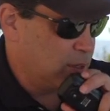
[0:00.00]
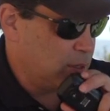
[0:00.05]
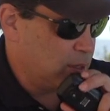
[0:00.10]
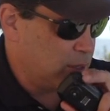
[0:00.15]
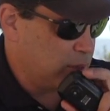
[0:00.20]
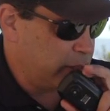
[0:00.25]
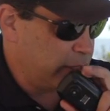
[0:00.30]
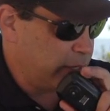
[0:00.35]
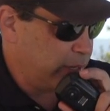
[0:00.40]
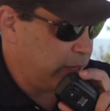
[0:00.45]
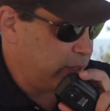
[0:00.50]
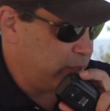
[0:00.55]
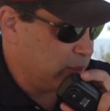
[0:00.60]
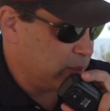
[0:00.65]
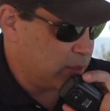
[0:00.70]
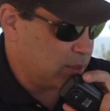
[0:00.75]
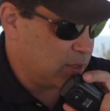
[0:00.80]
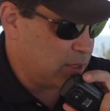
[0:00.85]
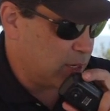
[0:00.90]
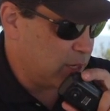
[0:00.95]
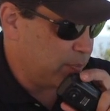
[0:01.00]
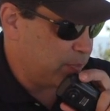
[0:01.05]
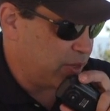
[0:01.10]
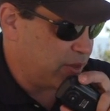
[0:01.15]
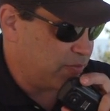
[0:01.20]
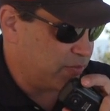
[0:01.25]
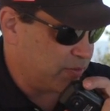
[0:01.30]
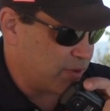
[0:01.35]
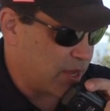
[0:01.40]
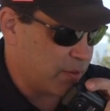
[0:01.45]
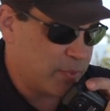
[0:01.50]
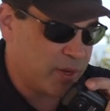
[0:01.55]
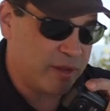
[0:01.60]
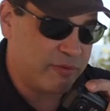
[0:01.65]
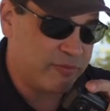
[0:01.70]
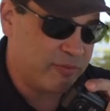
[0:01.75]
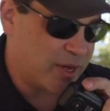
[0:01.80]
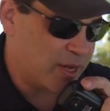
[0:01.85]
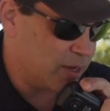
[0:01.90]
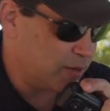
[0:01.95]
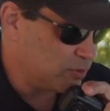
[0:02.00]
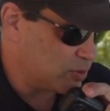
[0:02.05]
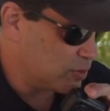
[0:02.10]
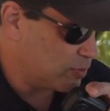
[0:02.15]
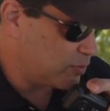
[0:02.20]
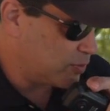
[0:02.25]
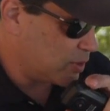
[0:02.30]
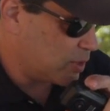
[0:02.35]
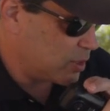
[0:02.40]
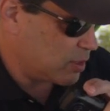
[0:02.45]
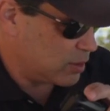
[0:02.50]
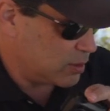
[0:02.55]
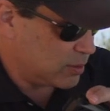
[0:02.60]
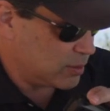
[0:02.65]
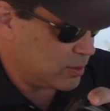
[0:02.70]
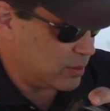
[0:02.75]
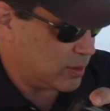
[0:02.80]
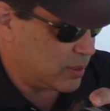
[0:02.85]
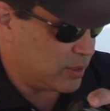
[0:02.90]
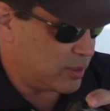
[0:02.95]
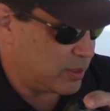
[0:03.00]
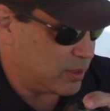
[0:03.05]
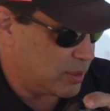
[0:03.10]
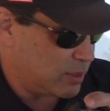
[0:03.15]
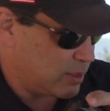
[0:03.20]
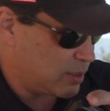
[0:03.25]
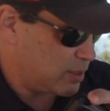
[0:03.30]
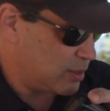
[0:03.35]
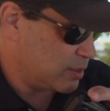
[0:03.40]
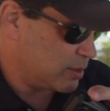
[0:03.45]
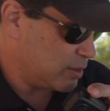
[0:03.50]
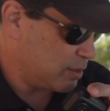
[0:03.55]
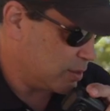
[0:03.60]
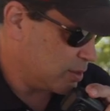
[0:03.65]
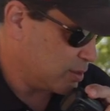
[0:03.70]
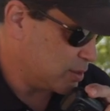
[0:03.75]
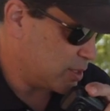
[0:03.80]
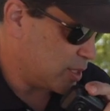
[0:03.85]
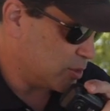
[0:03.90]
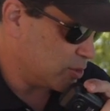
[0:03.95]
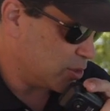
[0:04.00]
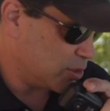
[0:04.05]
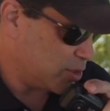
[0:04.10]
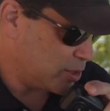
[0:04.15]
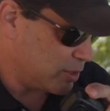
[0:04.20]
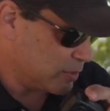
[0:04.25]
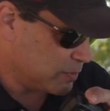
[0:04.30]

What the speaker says: Okay, copy, 5x5 so far, and sounding good.